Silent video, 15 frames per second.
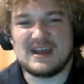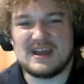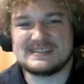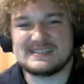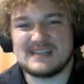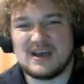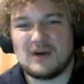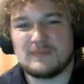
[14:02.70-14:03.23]

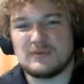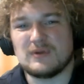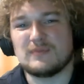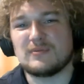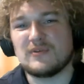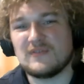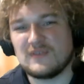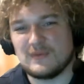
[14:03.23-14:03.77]
help you
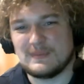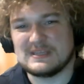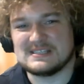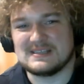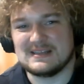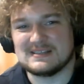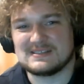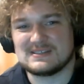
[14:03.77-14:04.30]
improve your
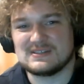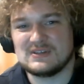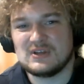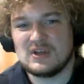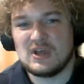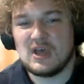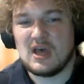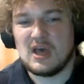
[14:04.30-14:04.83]
business.
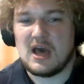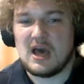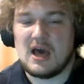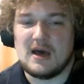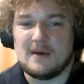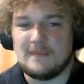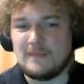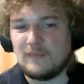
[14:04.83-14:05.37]

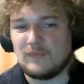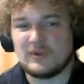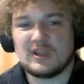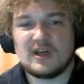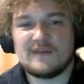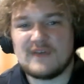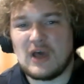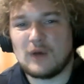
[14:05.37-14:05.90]
We love
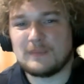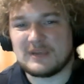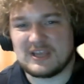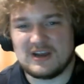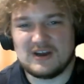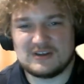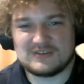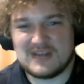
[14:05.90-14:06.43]
helping
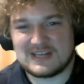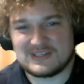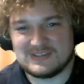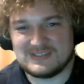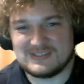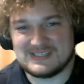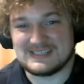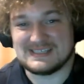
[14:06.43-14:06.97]
contractors
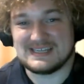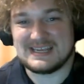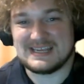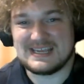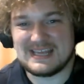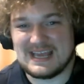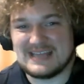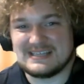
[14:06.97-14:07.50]
succeed
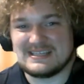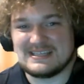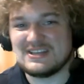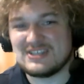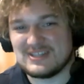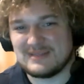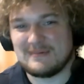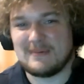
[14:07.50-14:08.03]
and teaching
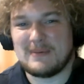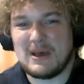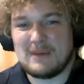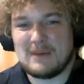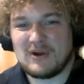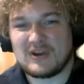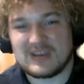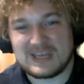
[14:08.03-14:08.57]
them about
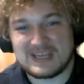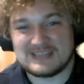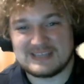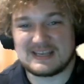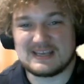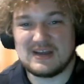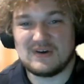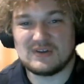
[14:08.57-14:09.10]
marketing and
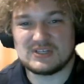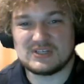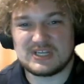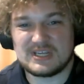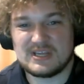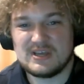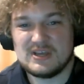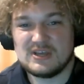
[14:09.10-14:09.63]
technology.
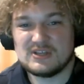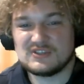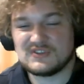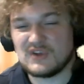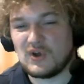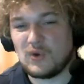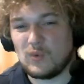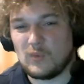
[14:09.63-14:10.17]

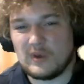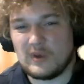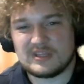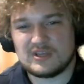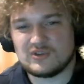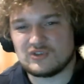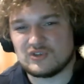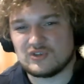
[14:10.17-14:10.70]
So whether you
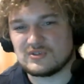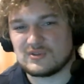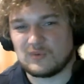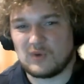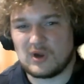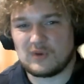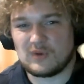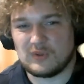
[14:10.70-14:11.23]
choose to
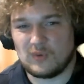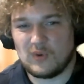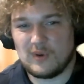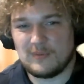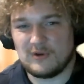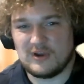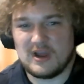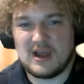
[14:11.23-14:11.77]
work with Orb or
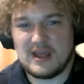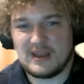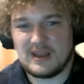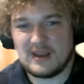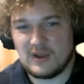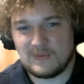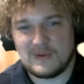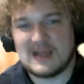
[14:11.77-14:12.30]
not, a
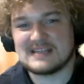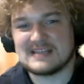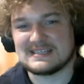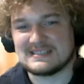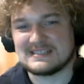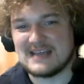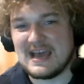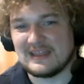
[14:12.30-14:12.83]
rising
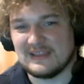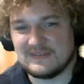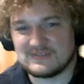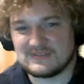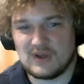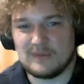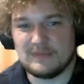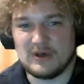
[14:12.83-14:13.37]
tide lifts
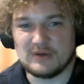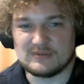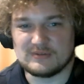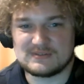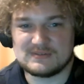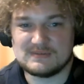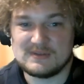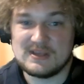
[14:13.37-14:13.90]
all boats.
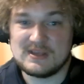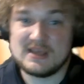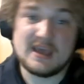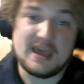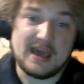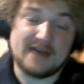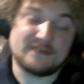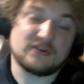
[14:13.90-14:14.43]

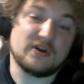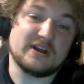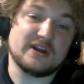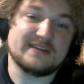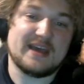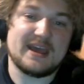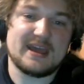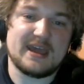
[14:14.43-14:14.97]
Have a great
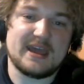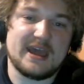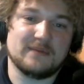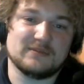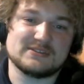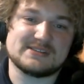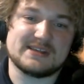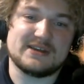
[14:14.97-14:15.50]
day, and we'll
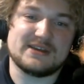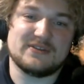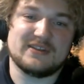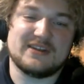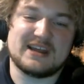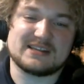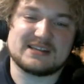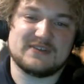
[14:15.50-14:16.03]
see you in the
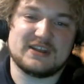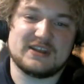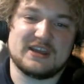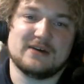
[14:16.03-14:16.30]
next video.